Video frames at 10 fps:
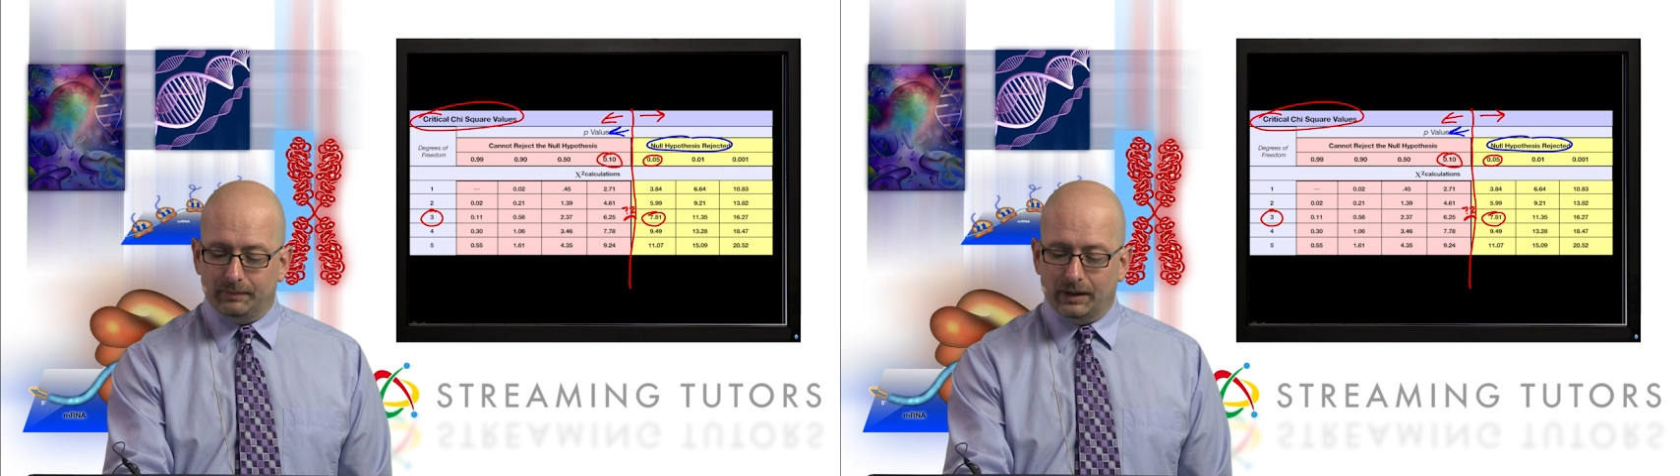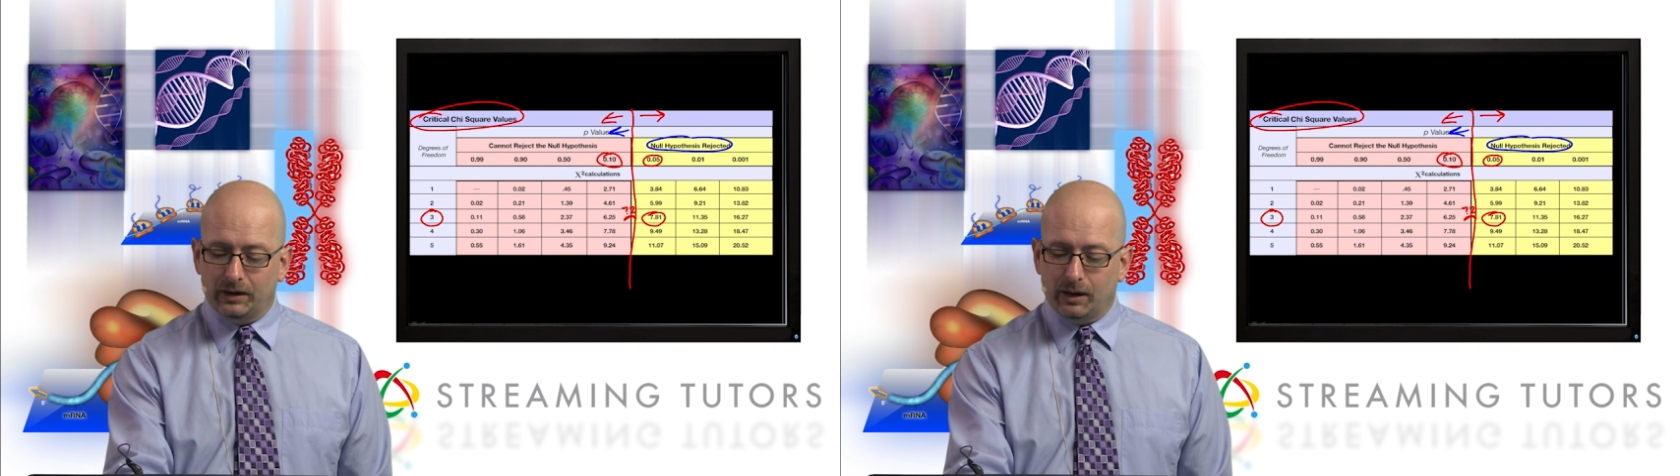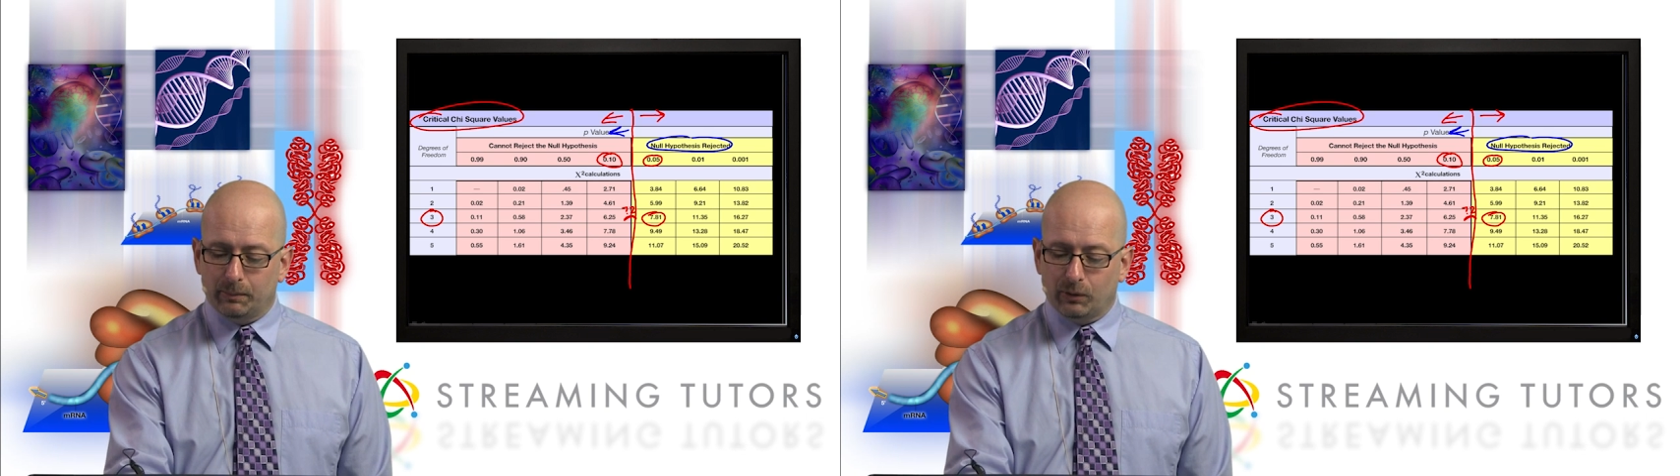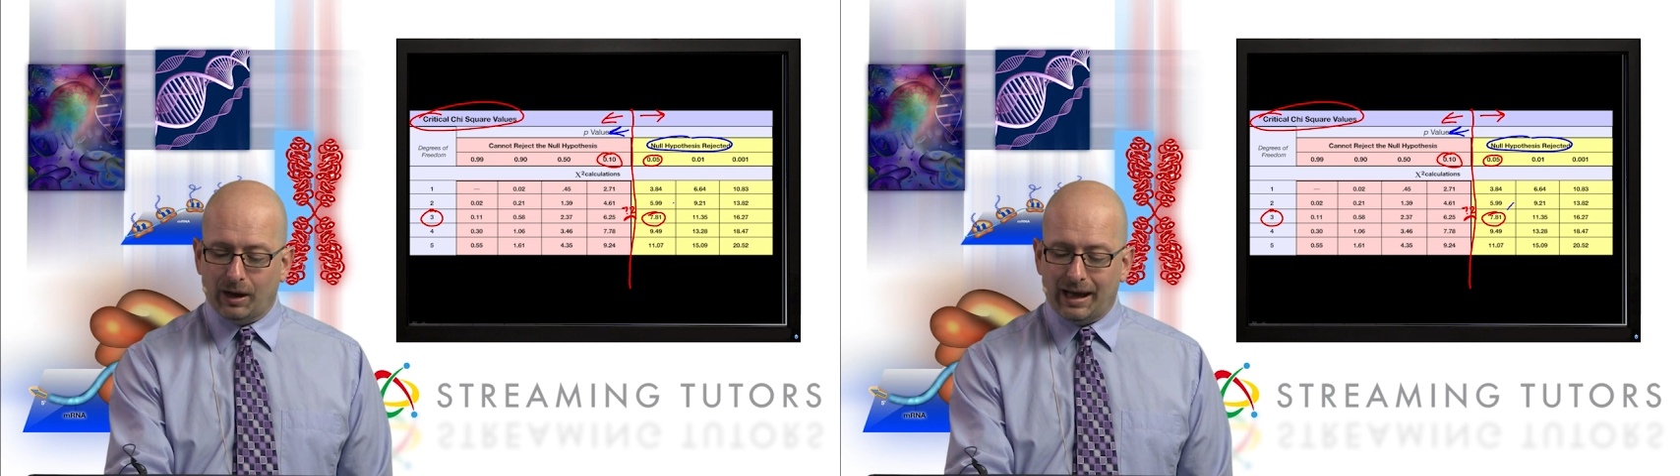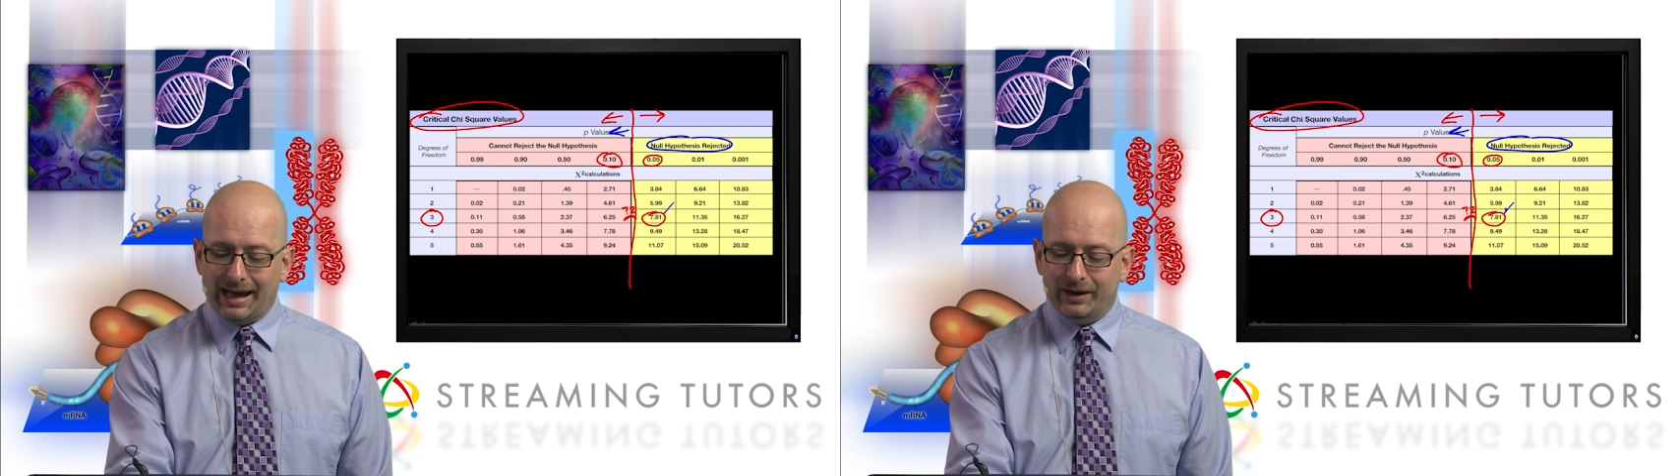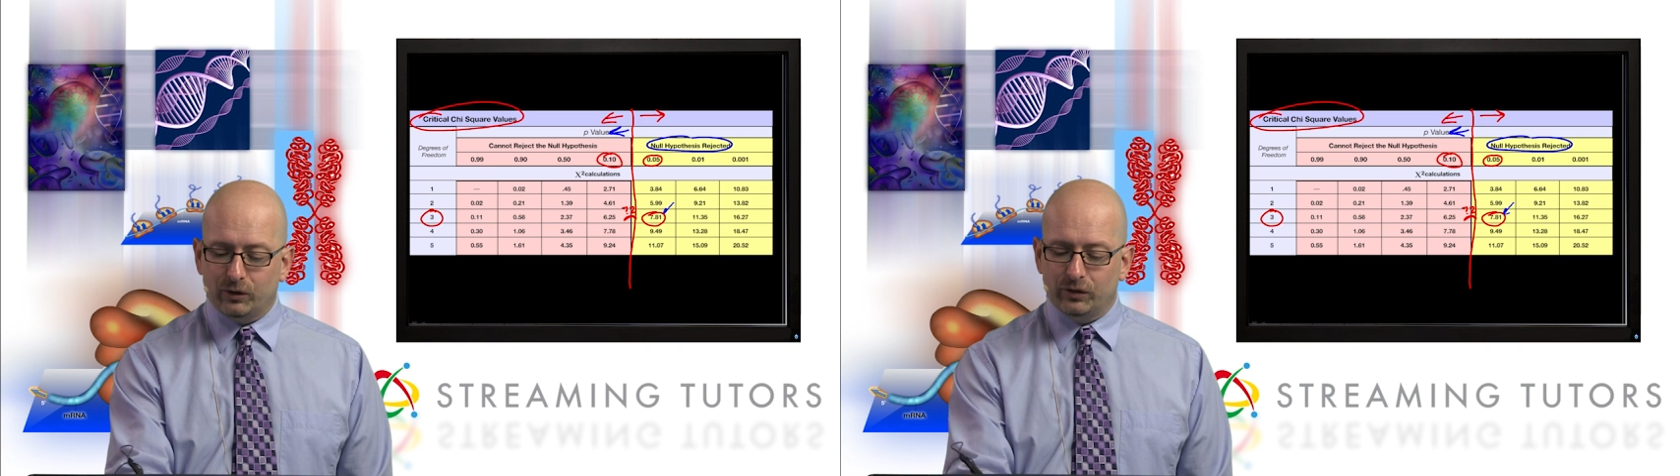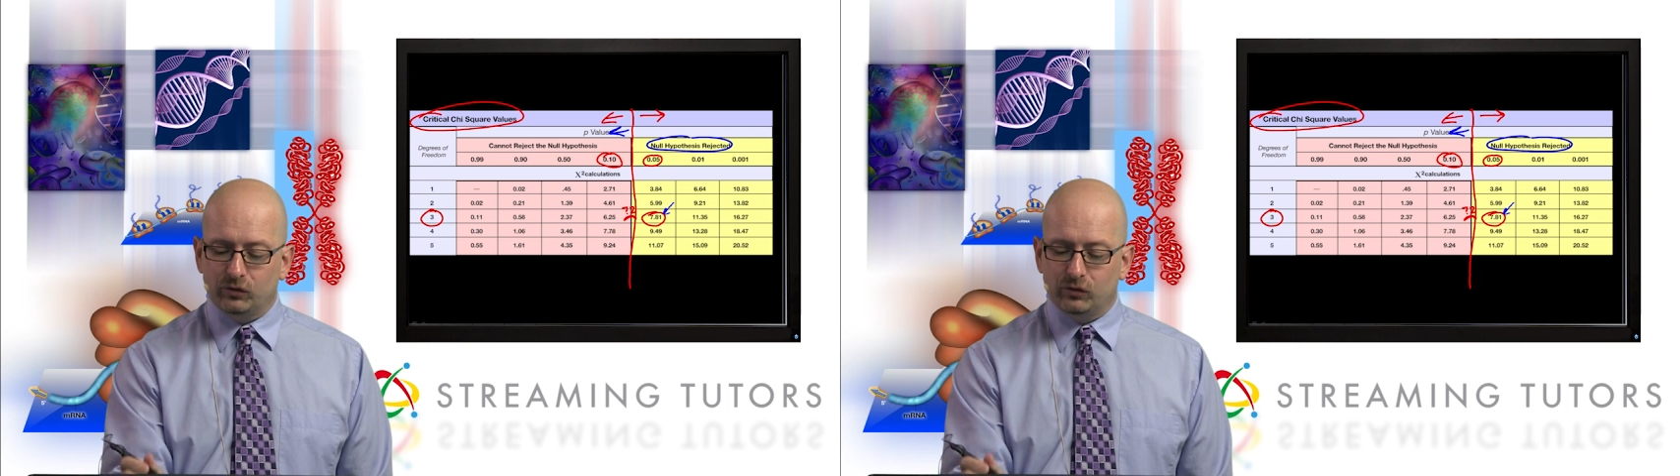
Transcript: a number higher than